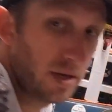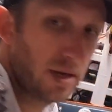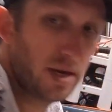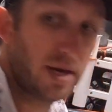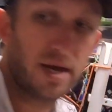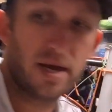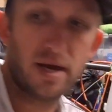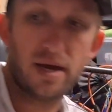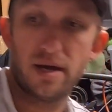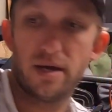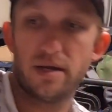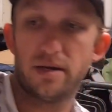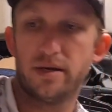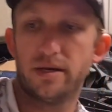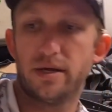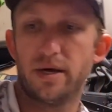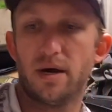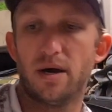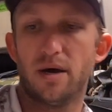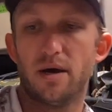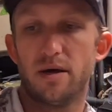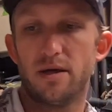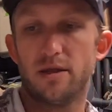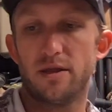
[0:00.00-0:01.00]
And
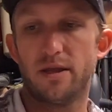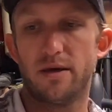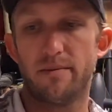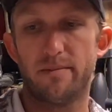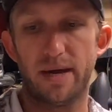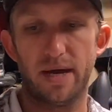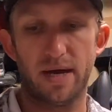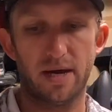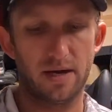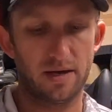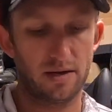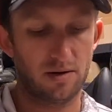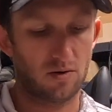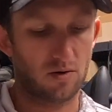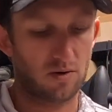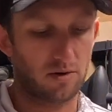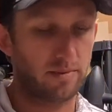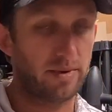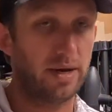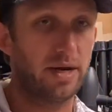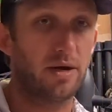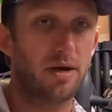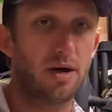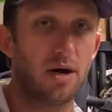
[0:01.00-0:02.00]
they may or
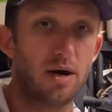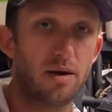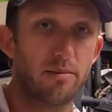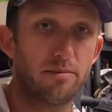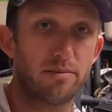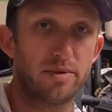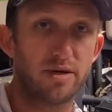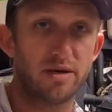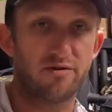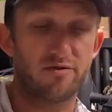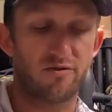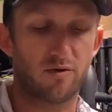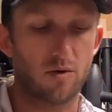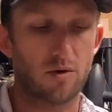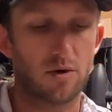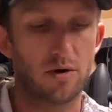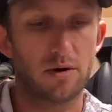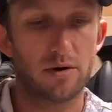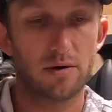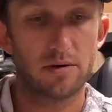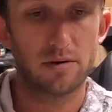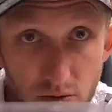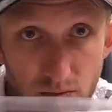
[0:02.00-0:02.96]
may not be for.